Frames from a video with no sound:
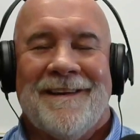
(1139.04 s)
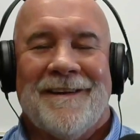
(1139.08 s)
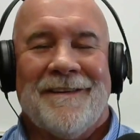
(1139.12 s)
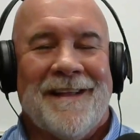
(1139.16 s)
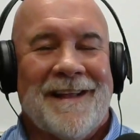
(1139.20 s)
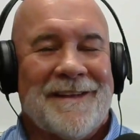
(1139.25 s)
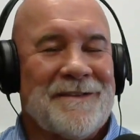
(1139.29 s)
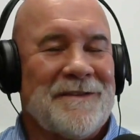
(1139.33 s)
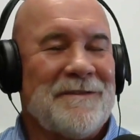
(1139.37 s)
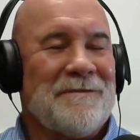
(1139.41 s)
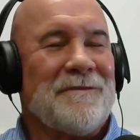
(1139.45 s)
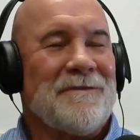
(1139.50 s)
you know,
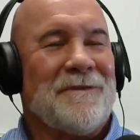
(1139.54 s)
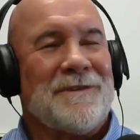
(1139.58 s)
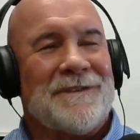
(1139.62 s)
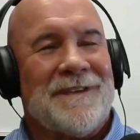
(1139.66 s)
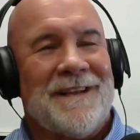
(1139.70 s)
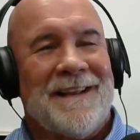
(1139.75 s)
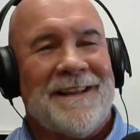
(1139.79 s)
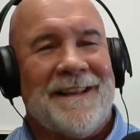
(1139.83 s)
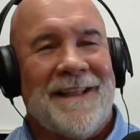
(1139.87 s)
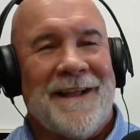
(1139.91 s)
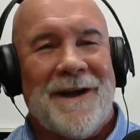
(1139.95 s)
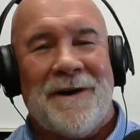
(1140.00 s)
that's the
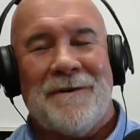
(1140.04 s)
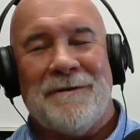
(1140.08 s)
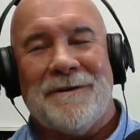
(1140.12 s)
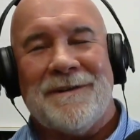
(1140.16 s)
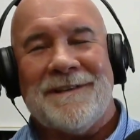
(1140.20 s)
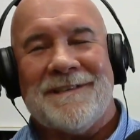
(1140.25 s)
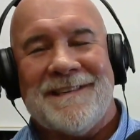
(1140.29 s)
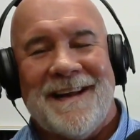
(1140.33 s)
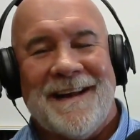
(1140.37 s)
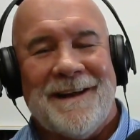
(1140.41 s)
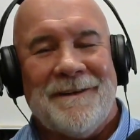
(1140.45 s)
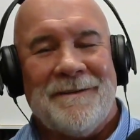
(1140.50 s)
first thing they
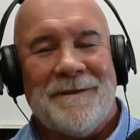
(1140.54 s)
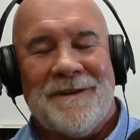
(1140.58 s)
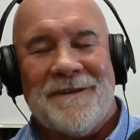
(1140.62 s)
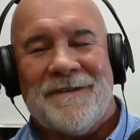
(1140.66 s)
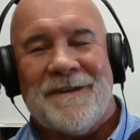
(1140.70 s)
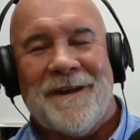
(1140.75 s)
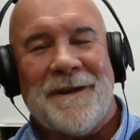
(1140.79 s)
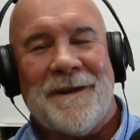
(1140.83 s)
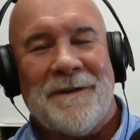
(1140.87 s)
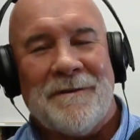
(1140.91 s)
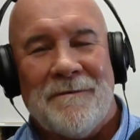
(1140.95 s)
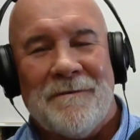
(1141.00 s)
always say when you
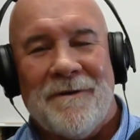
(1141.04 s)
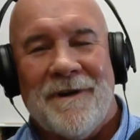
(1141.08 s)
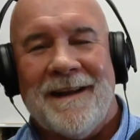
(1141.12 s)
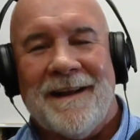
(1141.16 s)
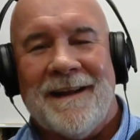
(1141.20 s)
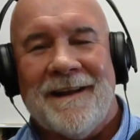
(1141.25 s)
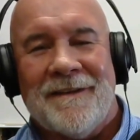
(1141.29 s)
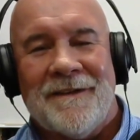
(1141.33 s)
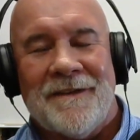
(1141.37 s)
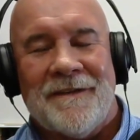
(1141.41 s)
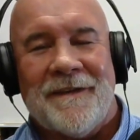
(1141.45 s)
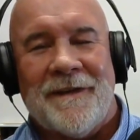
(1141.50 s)
say you're
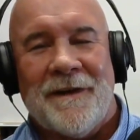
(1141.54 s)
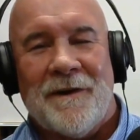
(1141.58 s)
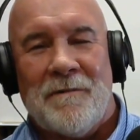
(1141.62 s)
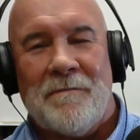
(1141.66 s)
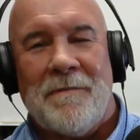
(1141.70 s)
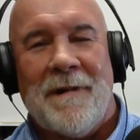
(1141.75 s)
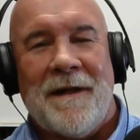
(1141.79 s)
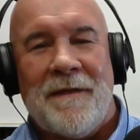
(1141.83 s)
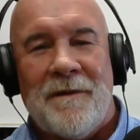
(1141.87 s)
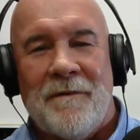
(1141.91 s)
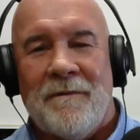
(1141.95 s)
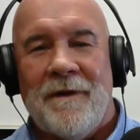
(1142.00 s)
running. They say, oh,
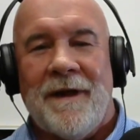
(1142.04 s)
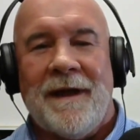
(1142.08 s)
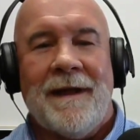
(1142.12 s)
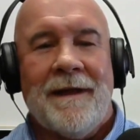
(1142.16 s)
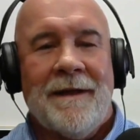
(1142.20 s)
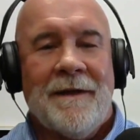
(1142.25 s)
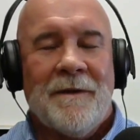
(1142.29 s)
by the way,